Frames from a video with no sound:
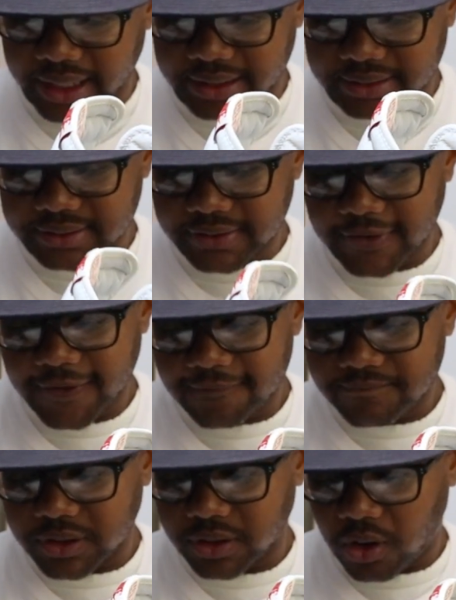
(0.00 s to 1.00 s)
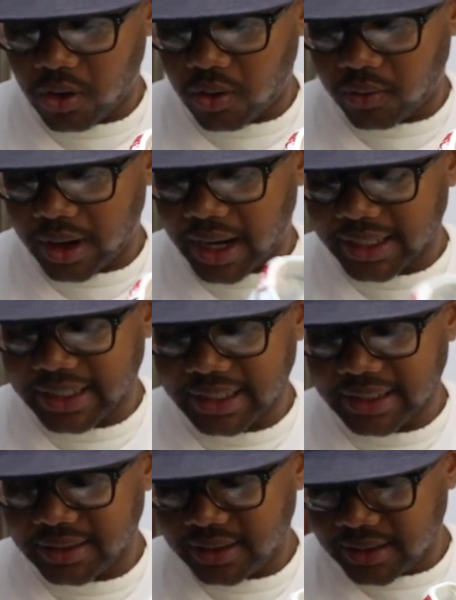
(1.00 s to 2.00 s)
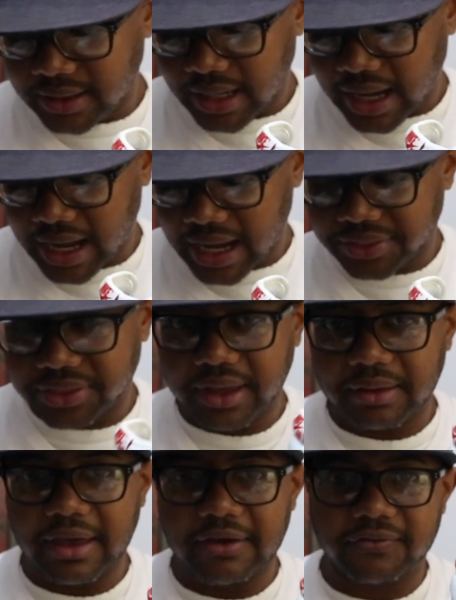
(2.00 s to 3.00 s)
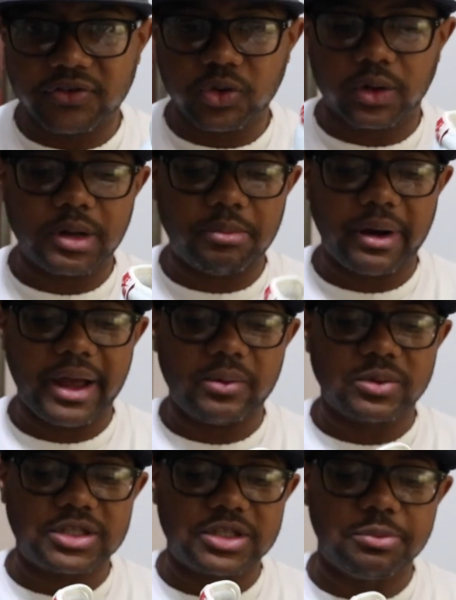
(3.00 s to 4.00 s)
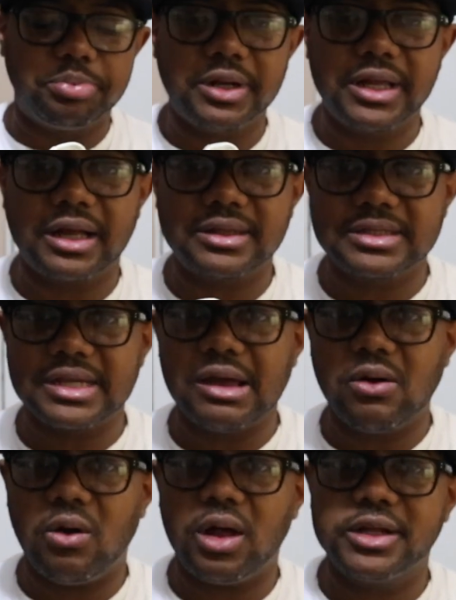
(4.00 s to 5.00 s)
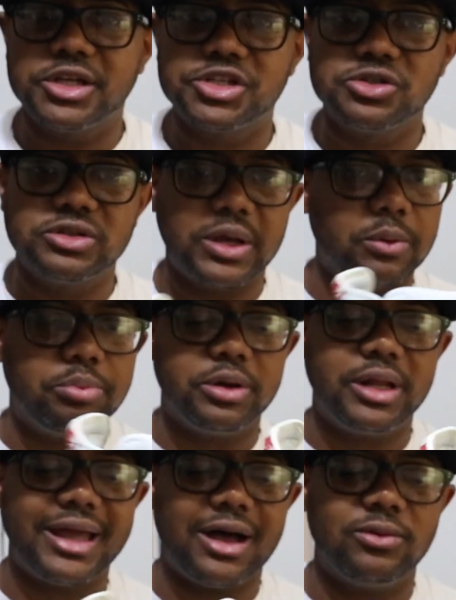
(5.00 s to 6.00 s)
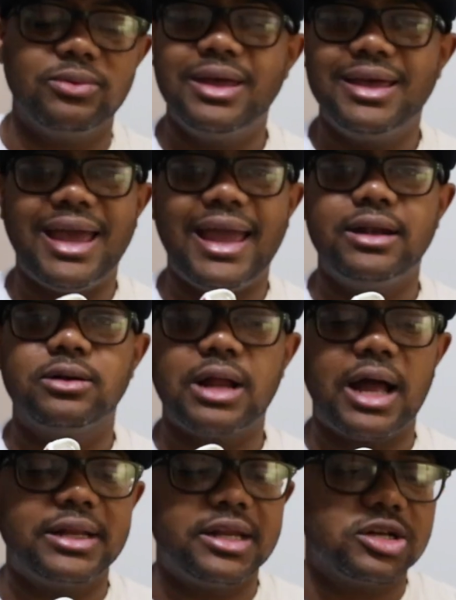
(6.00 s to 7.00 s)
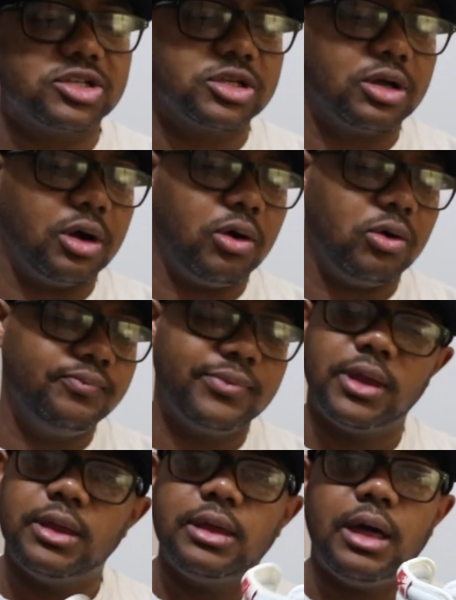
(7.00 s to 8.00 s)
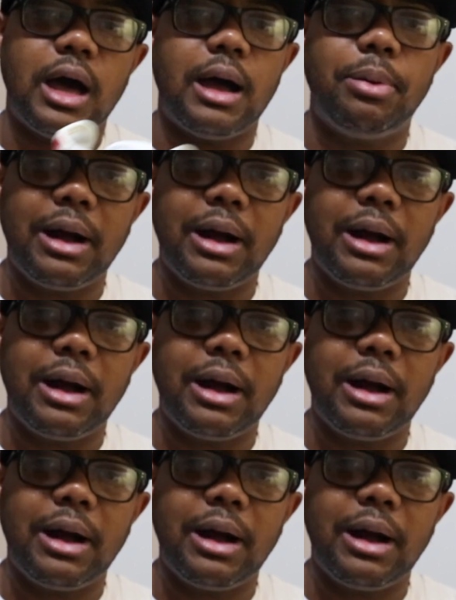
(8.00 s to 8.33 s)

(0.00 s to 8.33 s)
And you know, again, uh, I think if Jordan Brand was still putting out the same quality shoes they were putting out eight or nine years ago, I